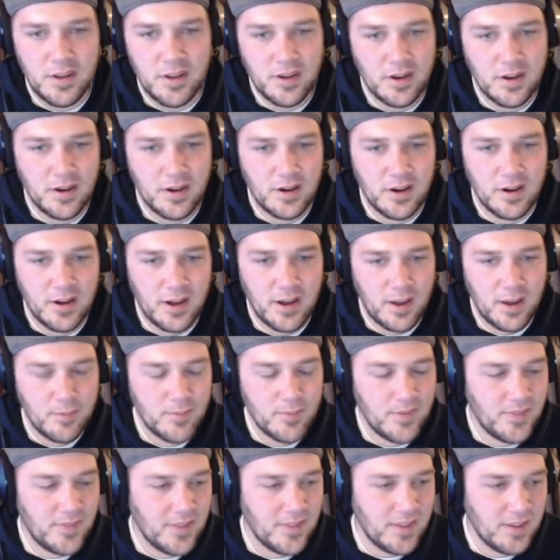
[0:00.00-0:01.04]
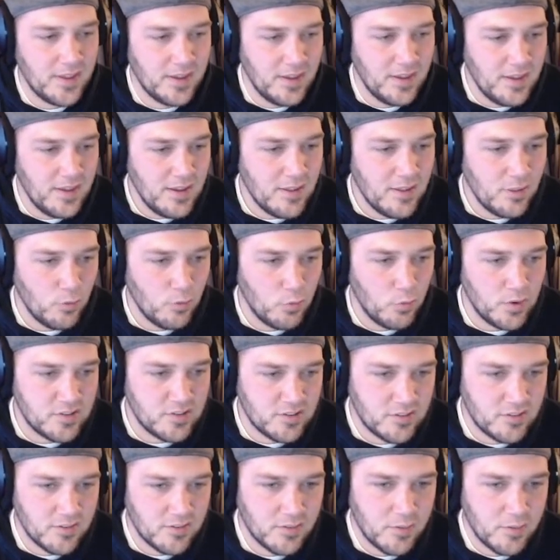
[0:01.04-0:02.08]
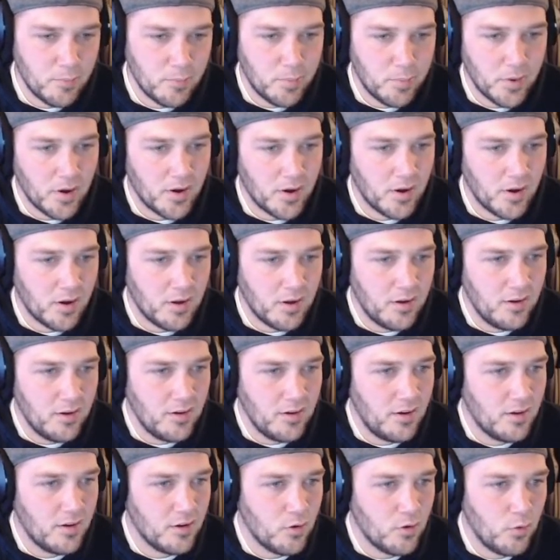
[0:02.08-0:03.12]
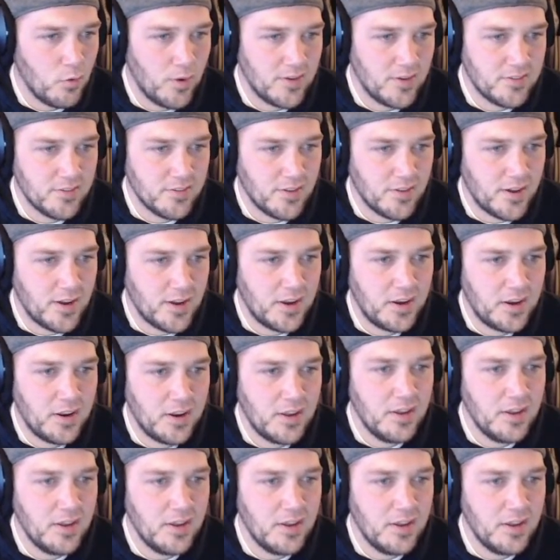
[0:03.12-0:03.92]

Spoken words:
I'm in the Witches of the Bog quest line.